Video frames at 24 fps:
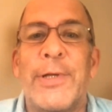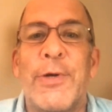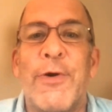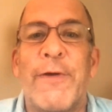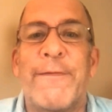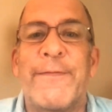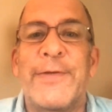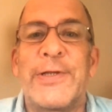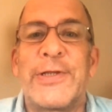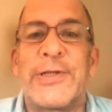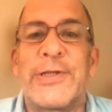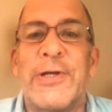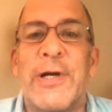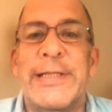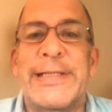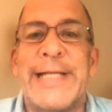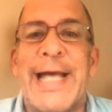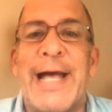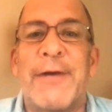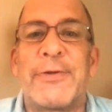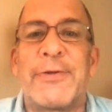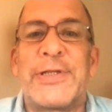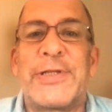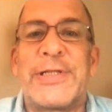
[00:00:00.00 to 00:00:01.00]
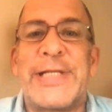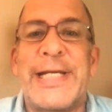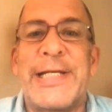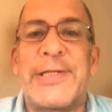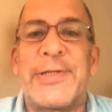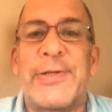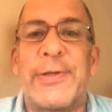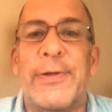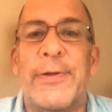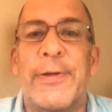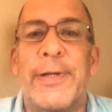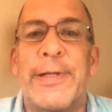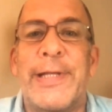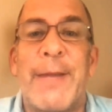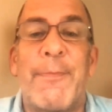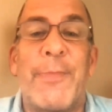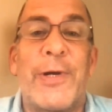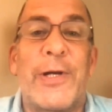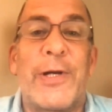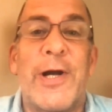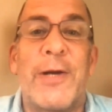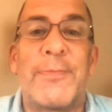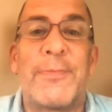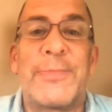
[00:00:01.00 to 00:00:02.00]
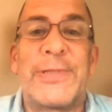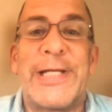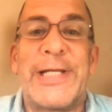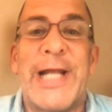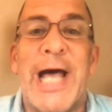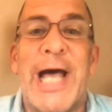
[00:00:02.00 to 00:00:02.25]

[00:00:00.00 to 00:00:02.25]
It often starts out seasonal and then becomes